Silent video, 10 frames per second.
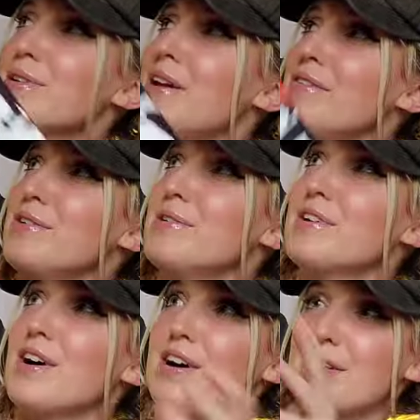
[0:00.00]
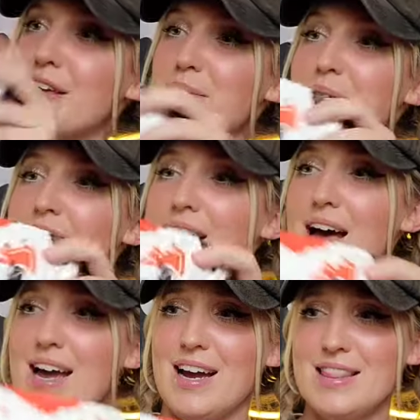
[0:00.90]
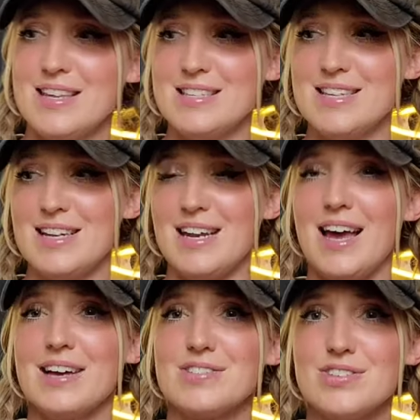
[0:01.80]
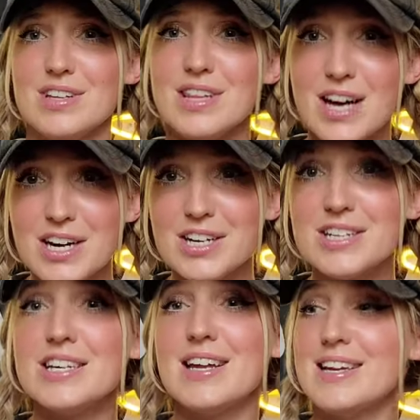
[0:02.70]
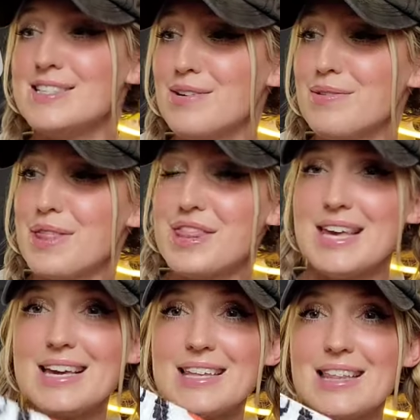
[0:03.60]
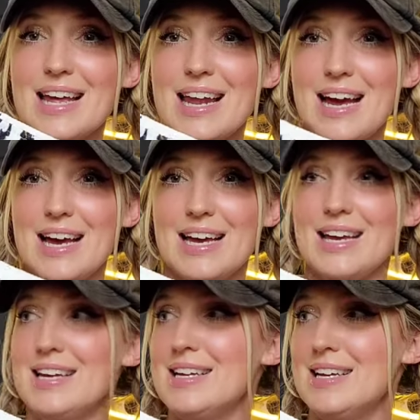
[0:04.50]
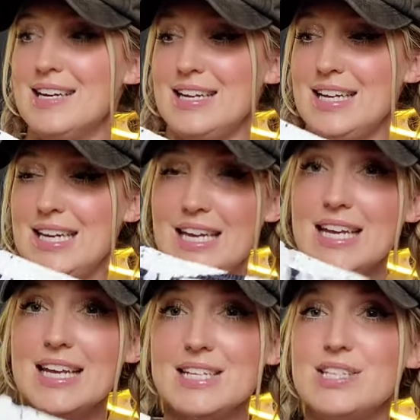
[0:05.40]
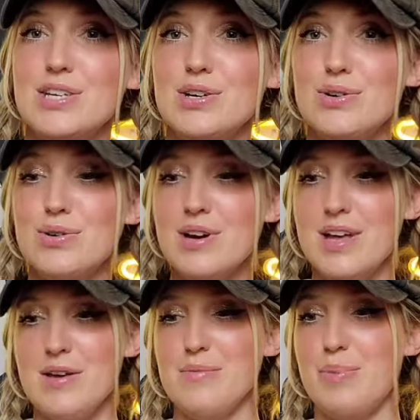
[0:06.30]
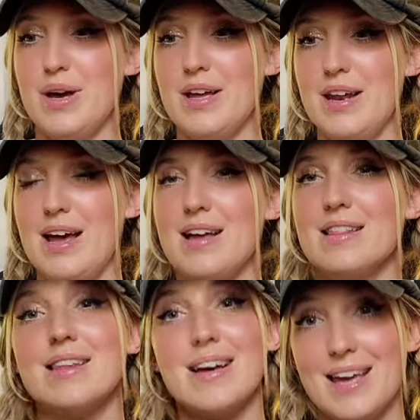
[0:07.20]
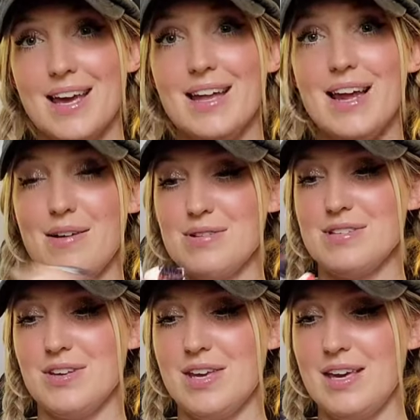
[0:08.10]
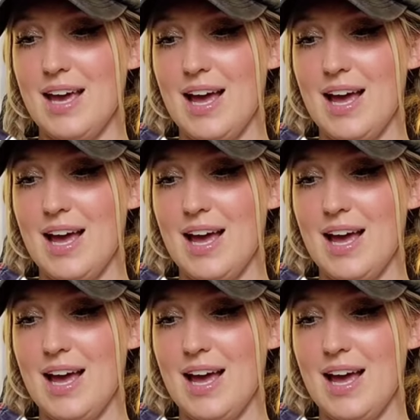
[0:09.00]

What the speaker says: whatever you want to call them. I got these in an extra large and I don't think that I needed to, but again, I was looking